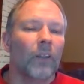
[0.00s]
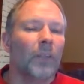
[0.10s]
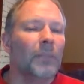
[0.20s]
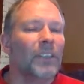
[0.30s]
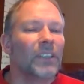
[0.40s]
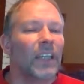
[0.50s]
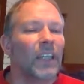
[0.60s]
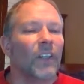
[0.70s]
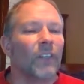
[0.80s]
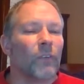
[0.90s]
Let me
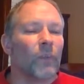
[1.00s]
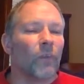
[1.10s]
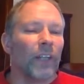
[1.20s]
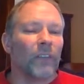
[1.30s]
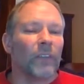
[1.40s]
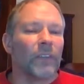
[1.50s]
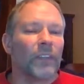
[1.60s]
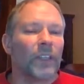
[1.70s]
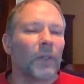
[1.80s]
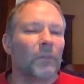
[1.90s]
say here for the record,
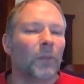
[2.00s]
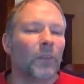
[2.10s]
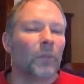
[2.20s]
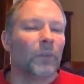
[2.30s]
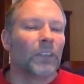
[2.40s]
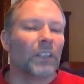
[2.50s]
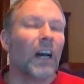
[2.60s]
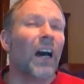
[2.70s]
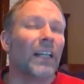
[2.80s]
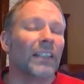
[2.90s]
this Kim girl was
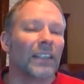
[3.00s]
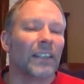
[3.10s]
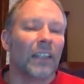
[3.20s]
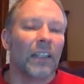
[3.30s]
hot.